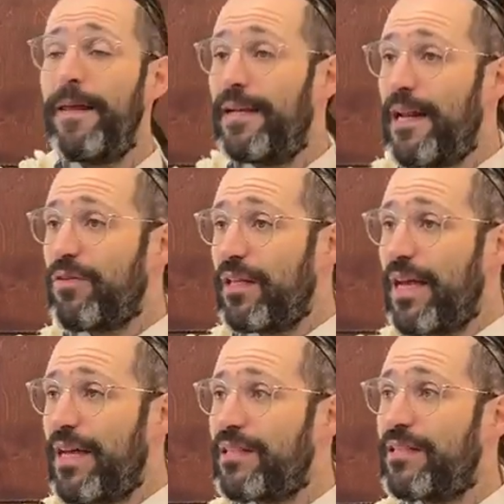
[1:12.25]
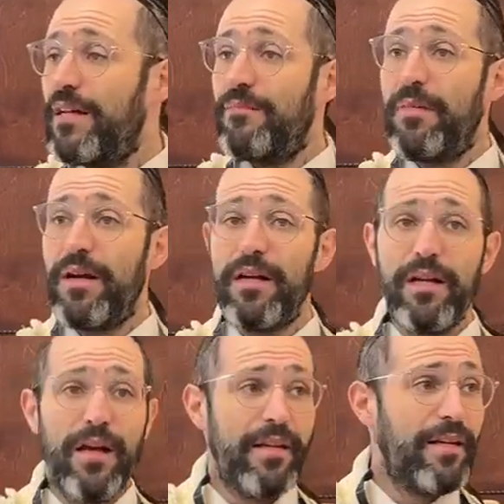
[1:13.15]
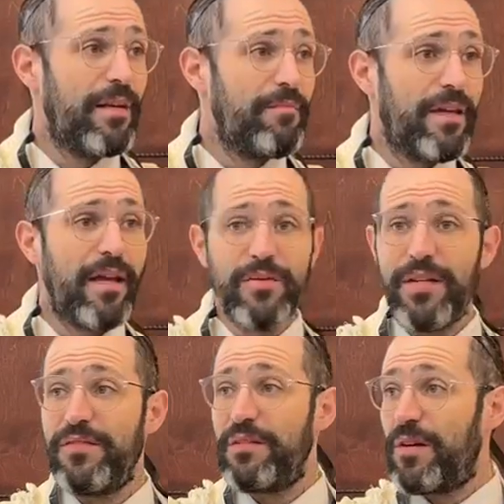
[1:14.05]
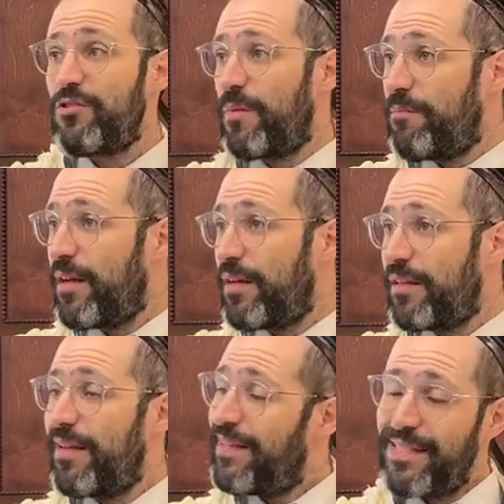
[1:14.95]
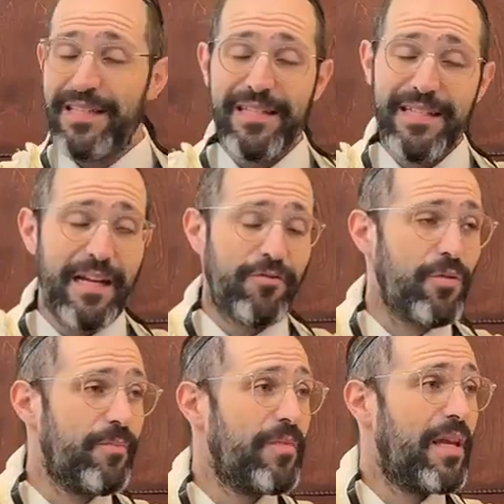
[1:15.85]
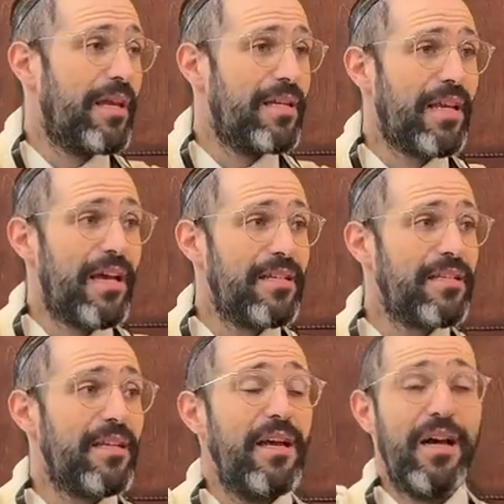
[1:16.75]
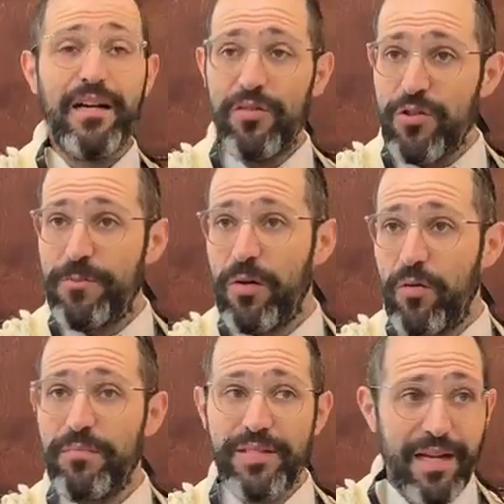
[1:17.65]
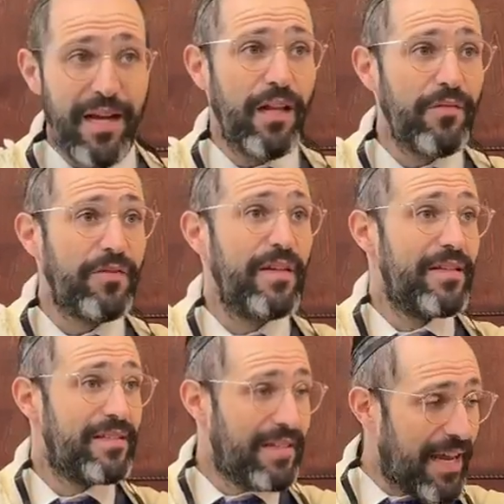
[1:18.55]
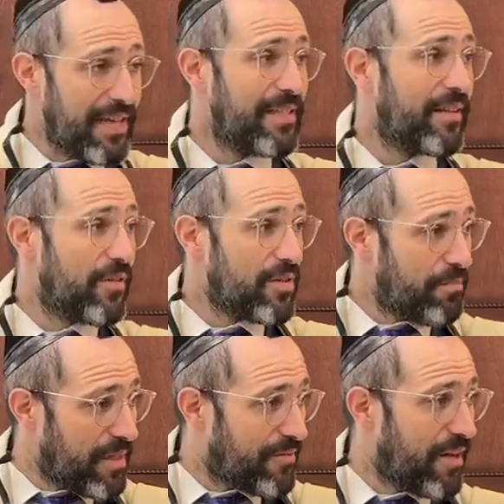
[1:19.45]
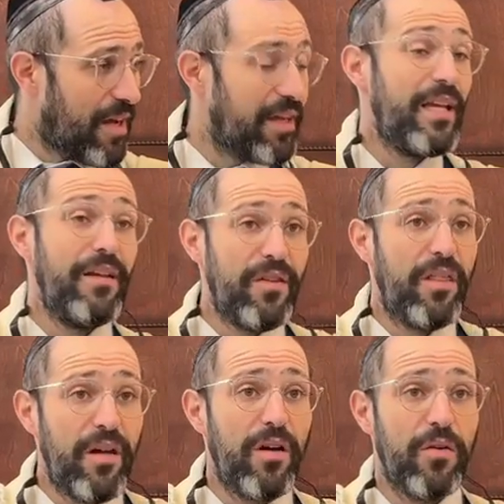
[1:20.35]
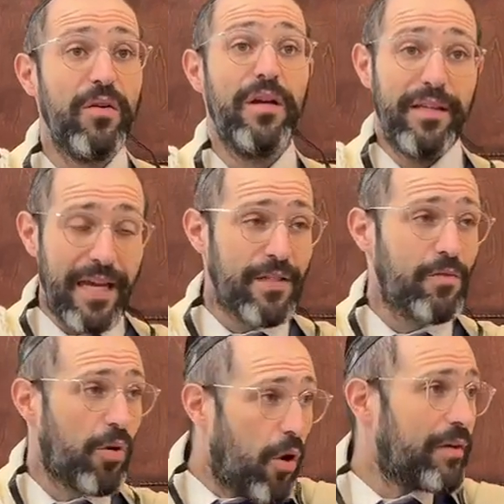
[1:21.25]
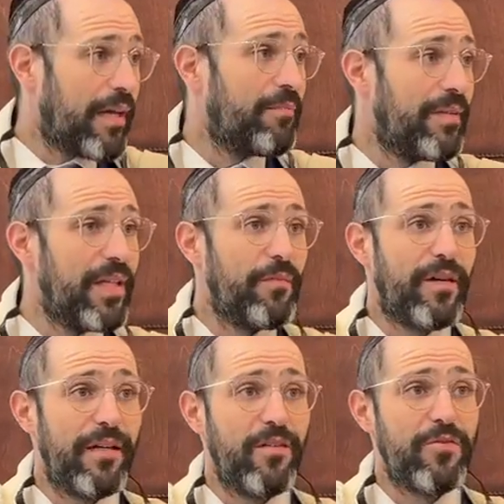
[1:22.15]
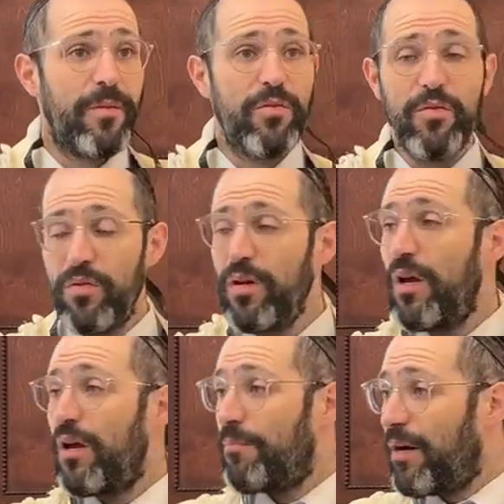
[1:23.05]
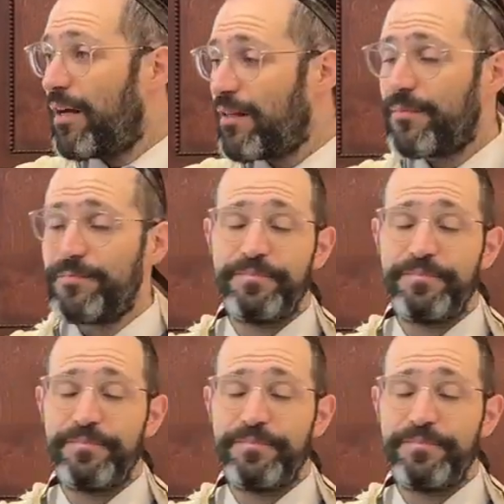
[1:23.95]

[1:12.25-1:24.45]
Nevertheless, Maran Achidan Birkei Yosef Siman Shem Bet says that's not true. He says, HaKadosh Baruch Hu himself says that there's a mitzvah, even though yes, we're all Talmidim of HaKadosh Baruch Hu, but